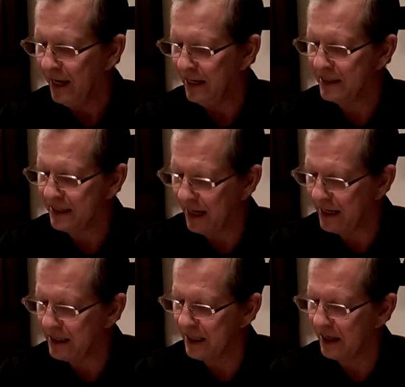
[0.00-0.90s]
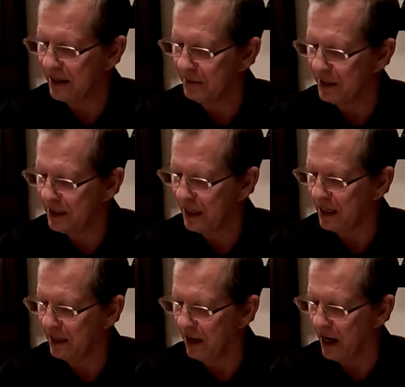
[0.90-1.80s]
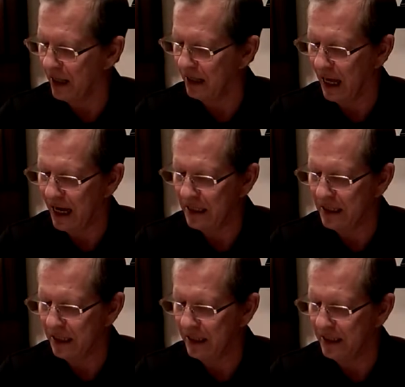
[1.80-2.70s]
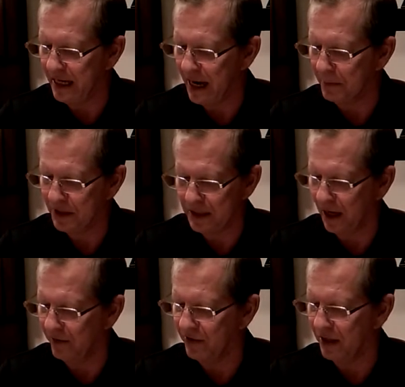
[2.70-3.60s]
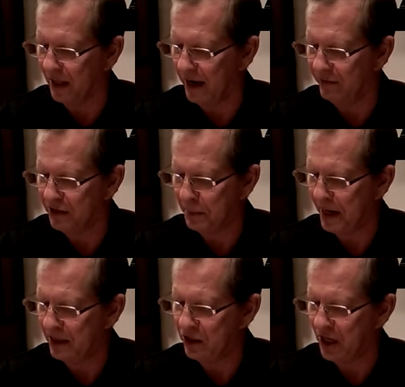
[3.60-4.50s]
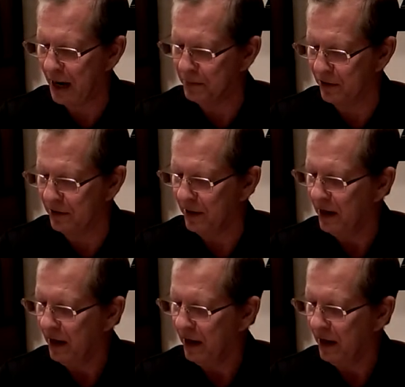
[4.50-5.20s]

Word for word: and states that the mystic law lies in the depths of the lifespan chapter